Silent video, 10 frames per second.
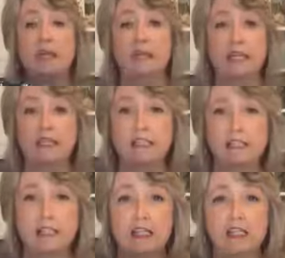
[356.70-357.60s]

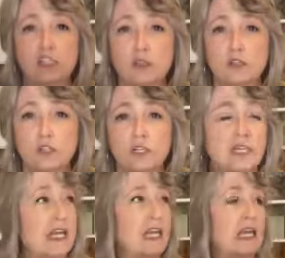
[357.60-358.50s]
this is
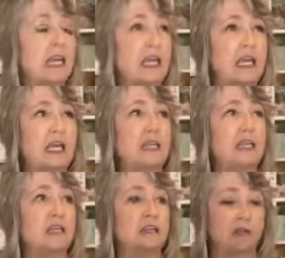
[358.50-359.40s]
usually in
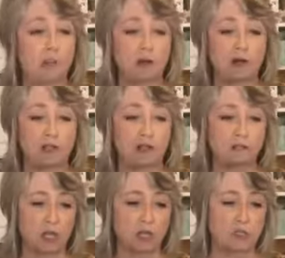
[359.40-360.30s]
the part of
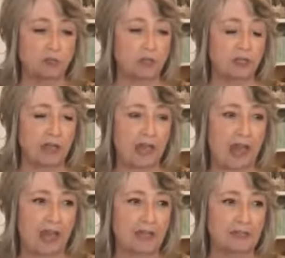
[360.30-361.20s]
Dollar Tree that
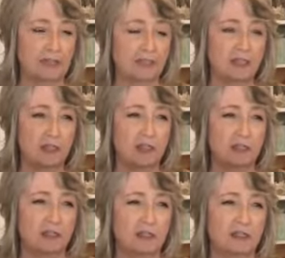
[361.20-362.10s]
has
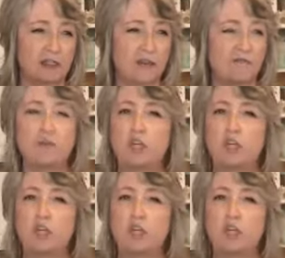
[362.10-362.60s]
stuff for